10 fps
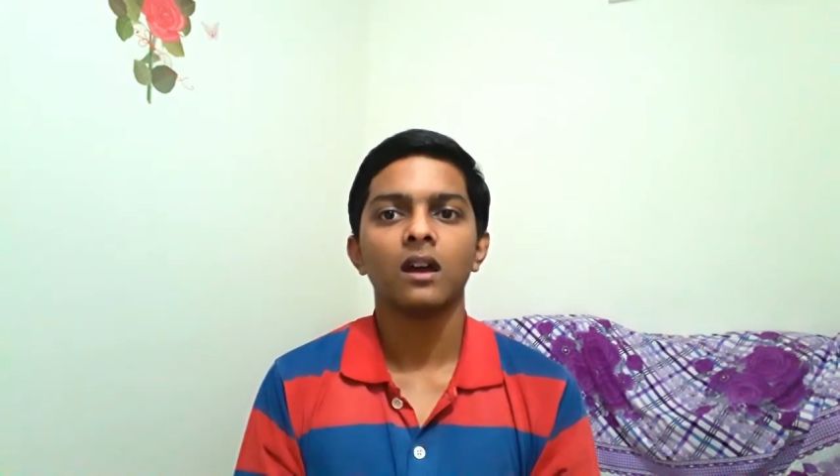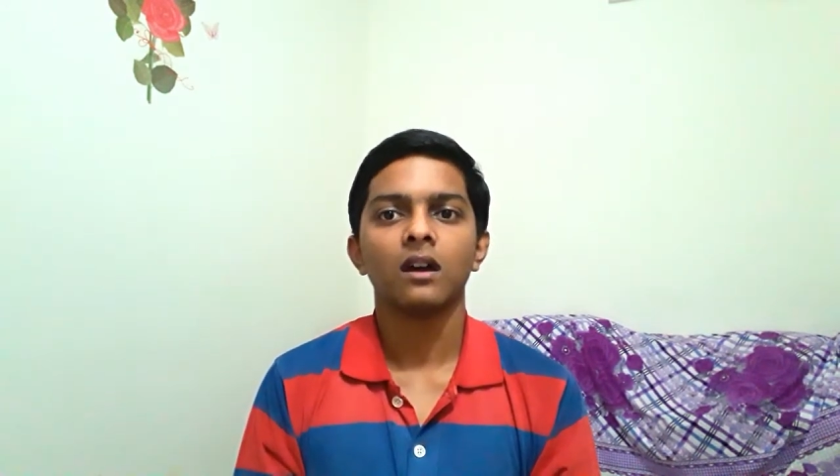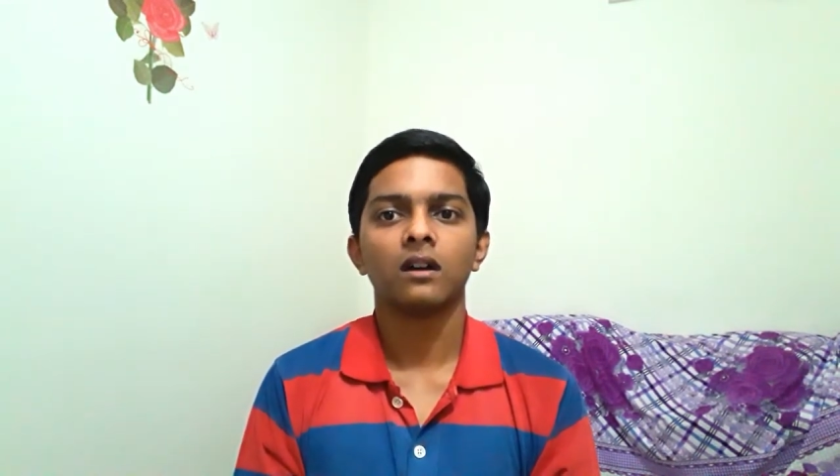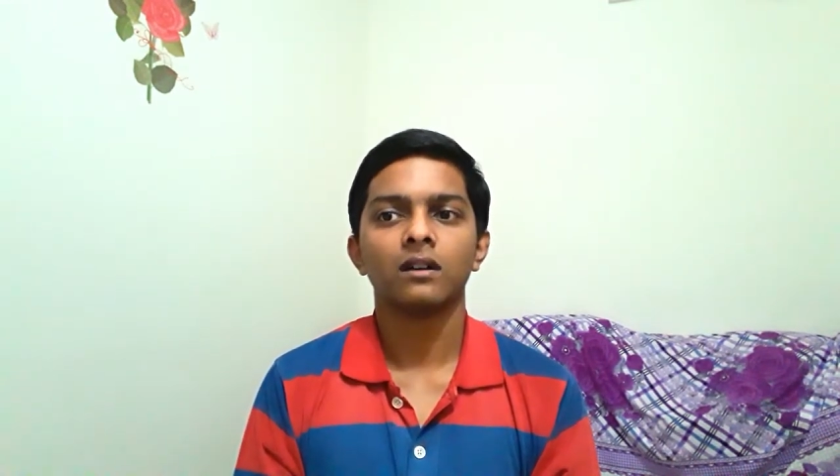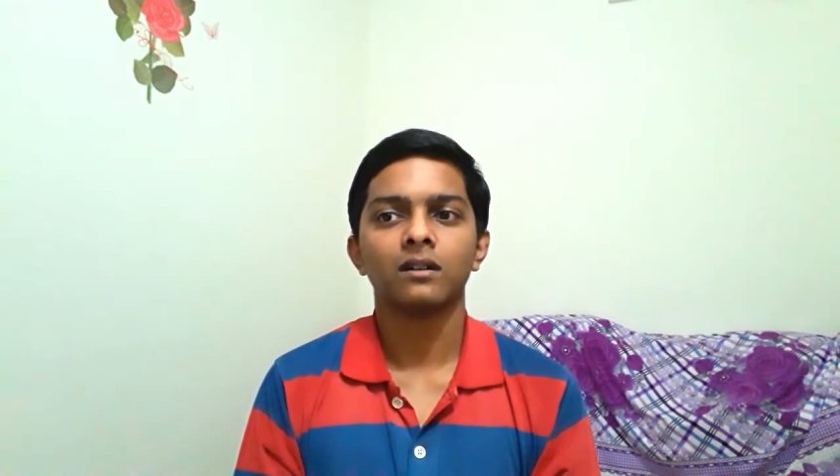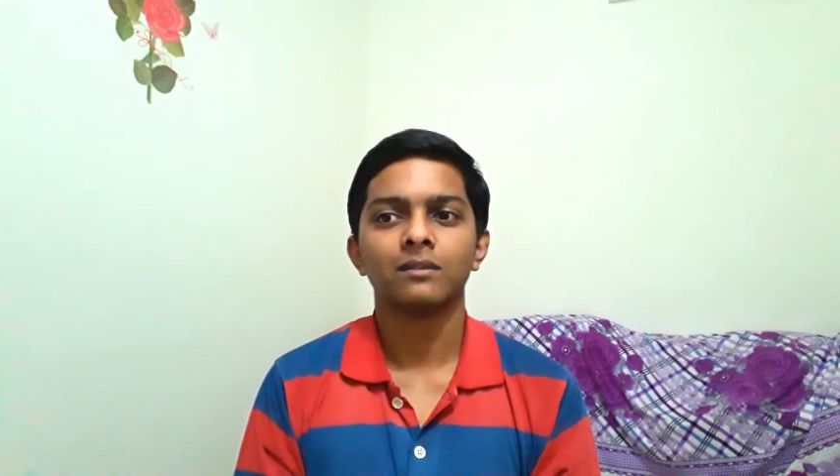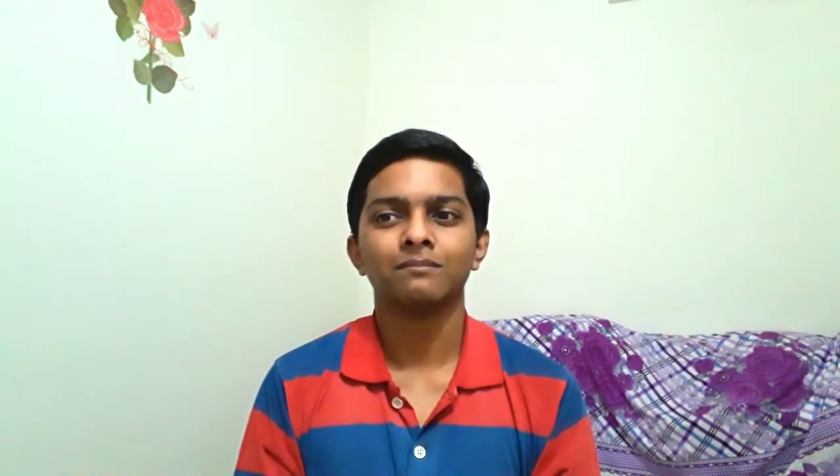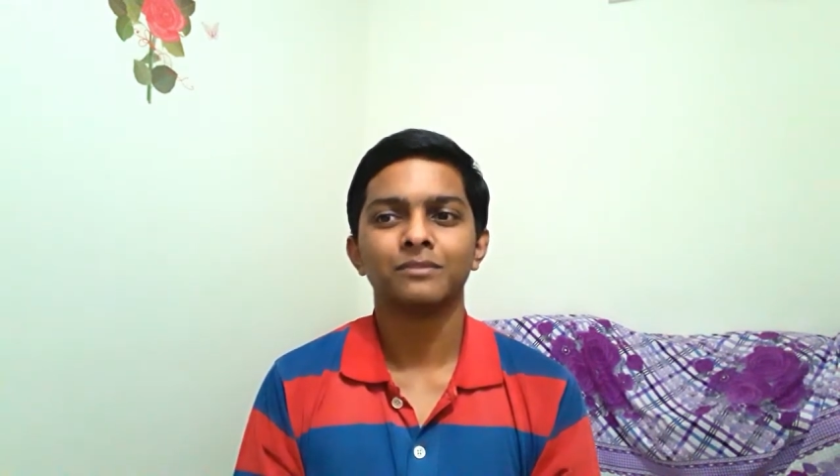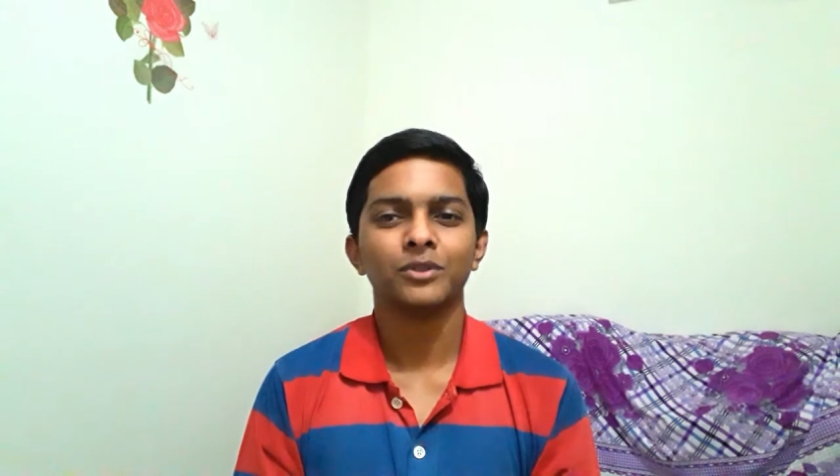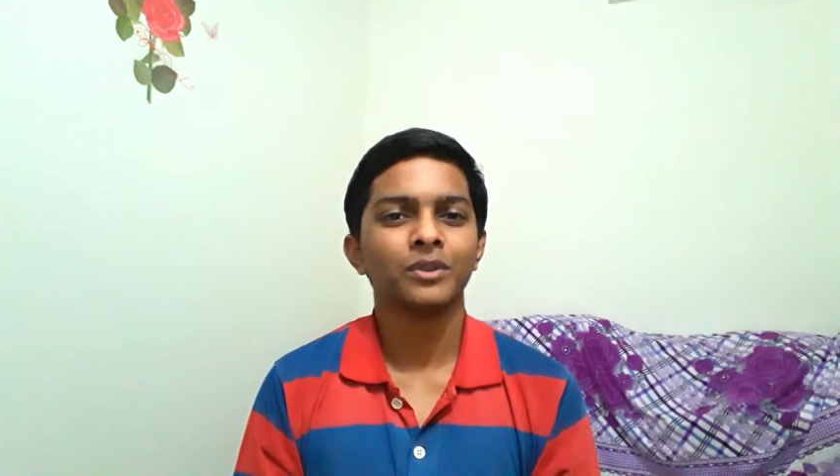uh,
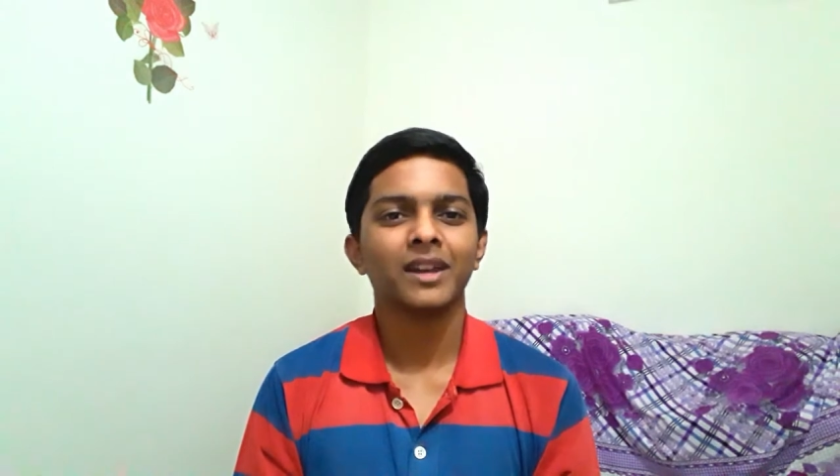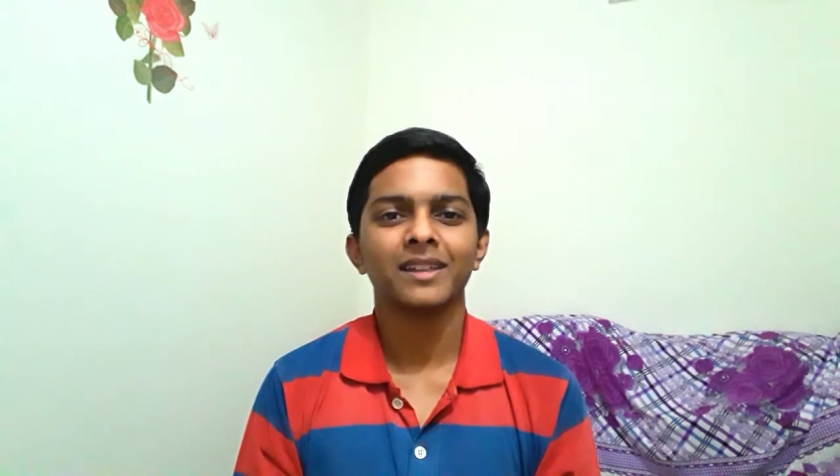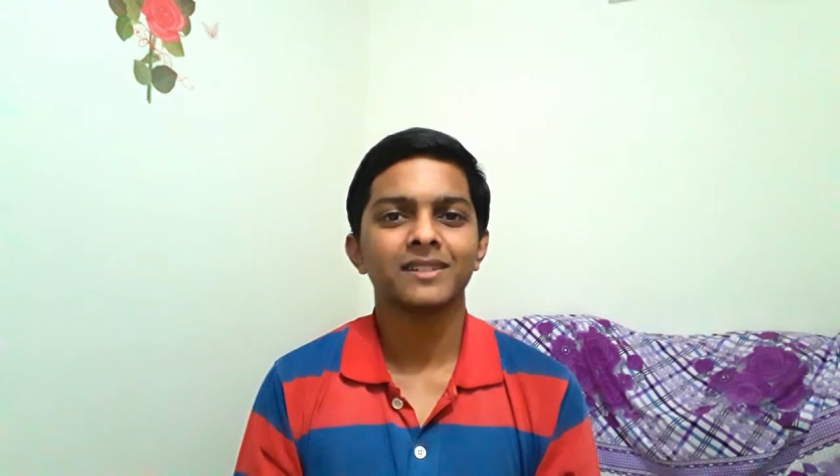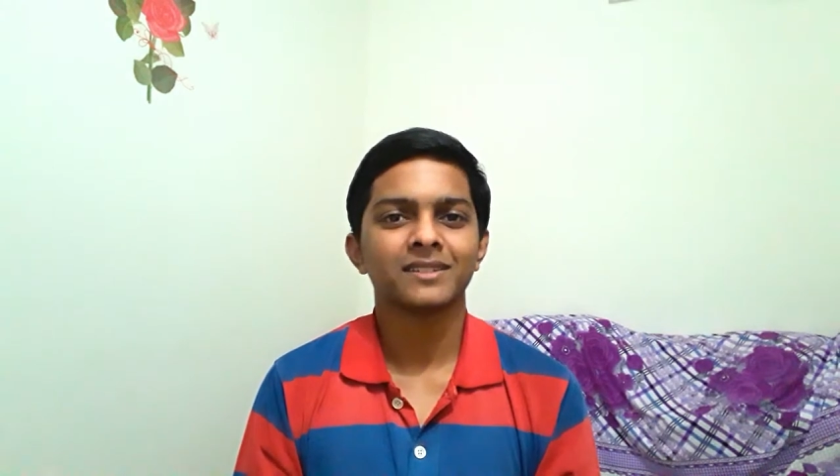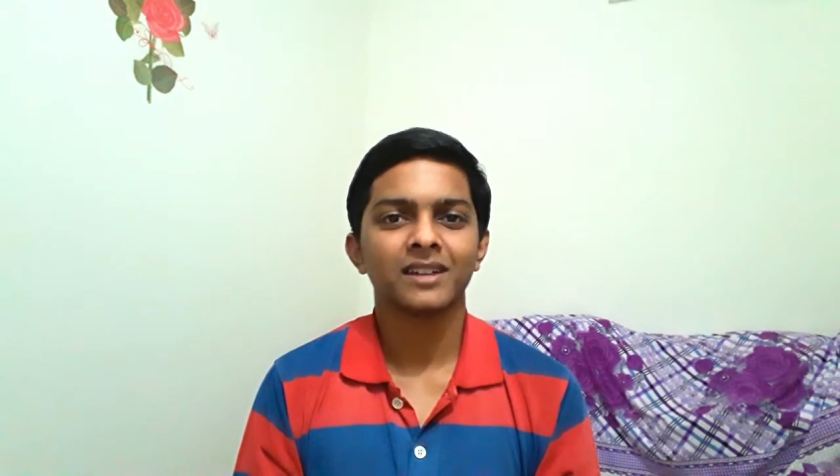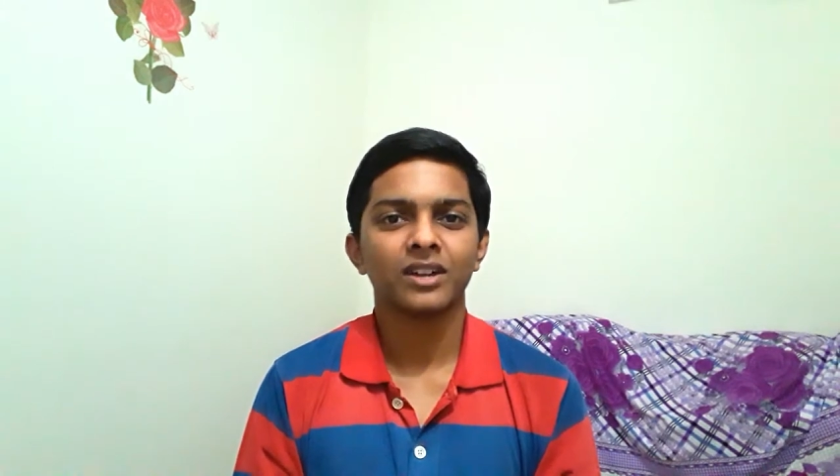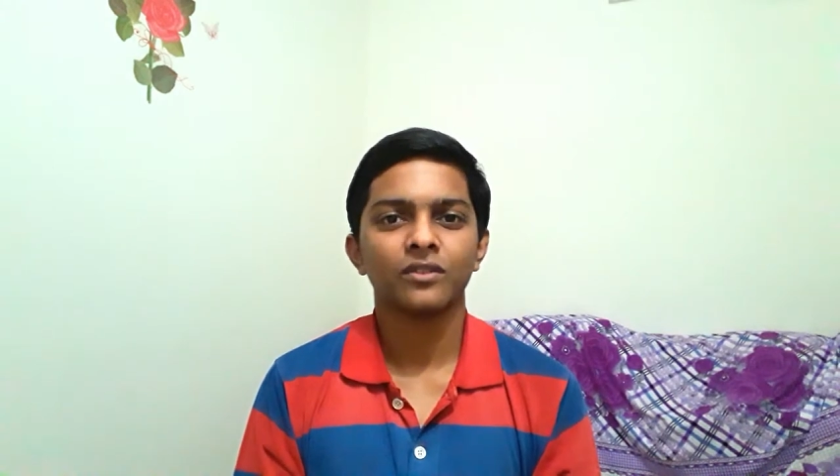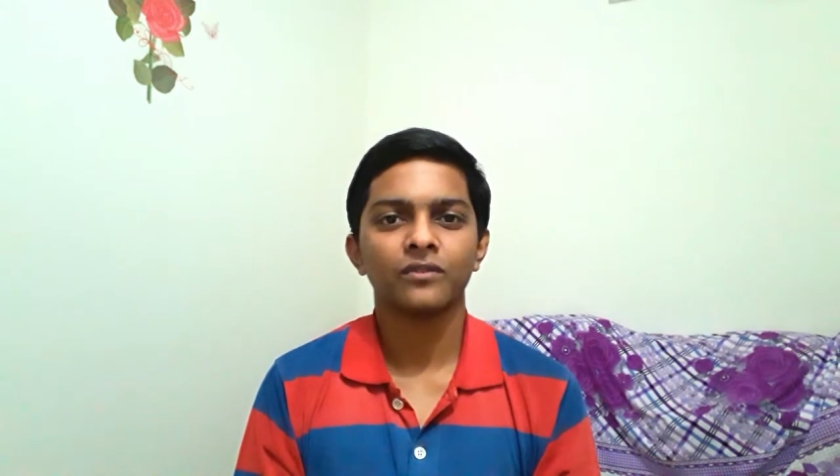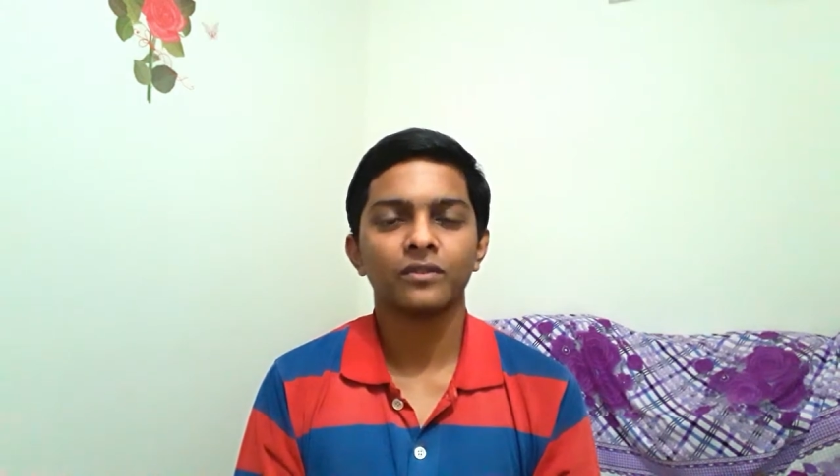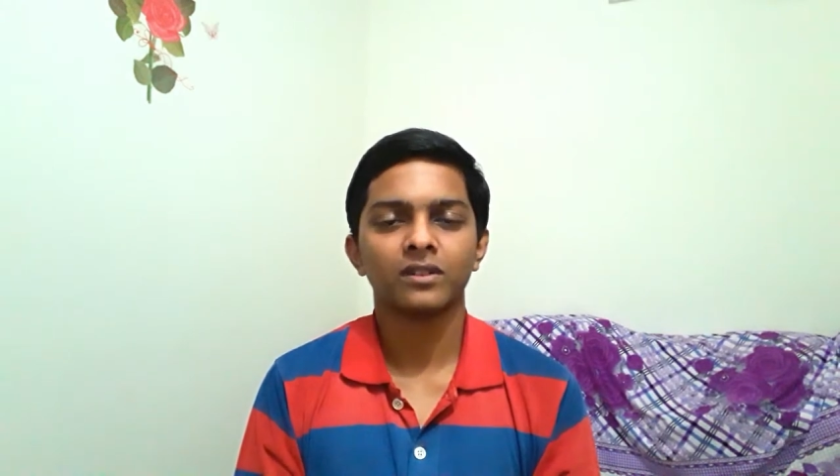to really just kind
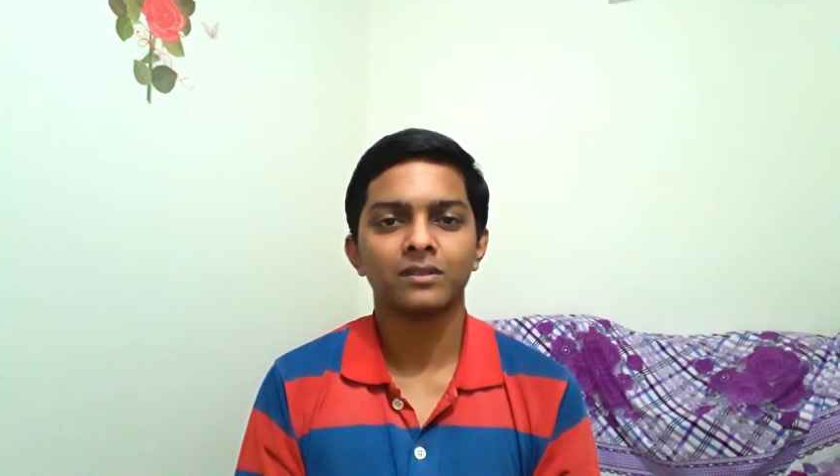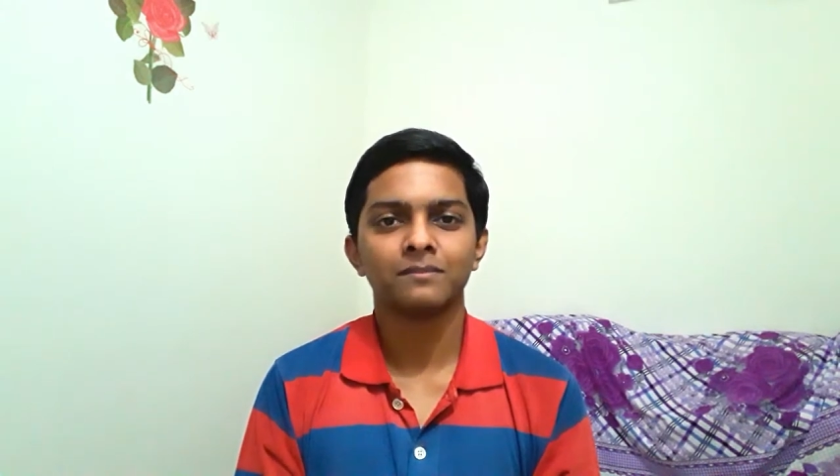of uh,